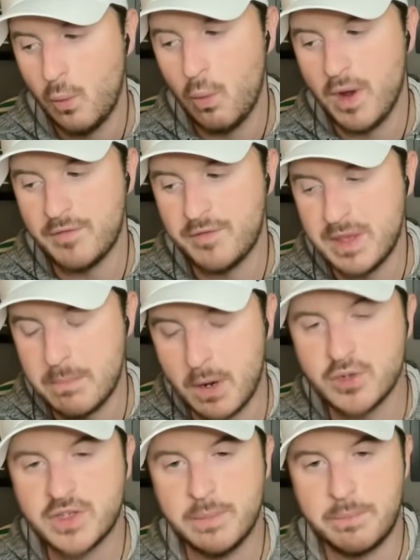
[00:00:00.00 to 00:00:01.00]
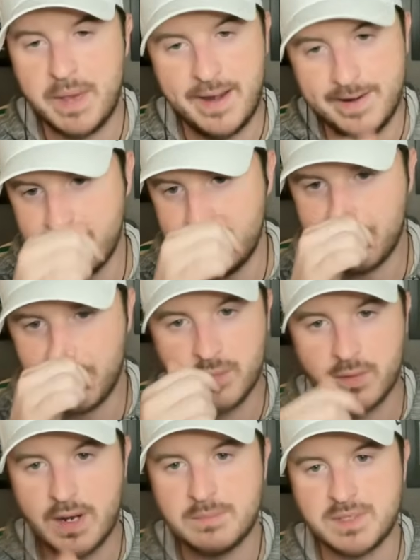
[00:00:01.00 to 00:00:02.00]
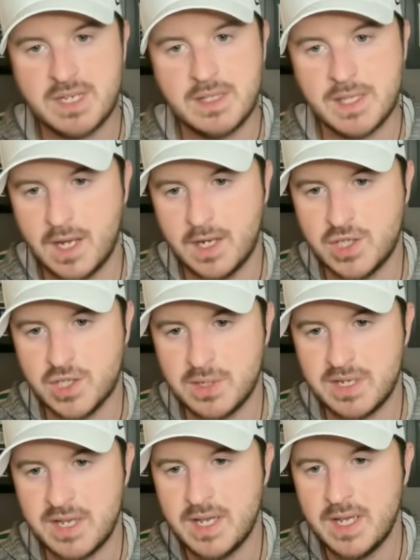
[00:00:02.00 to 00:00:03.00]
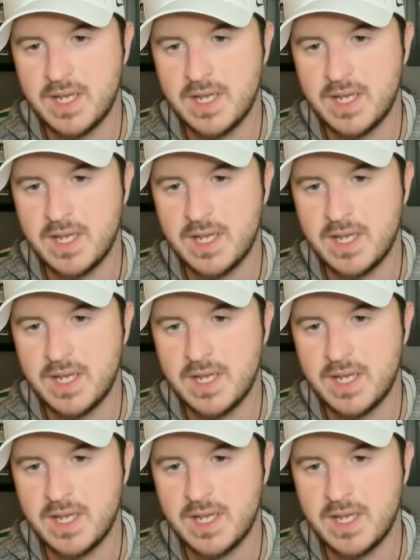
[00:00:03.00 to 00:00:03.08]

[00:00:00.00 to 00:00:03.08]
one of the most competitive programs in the country,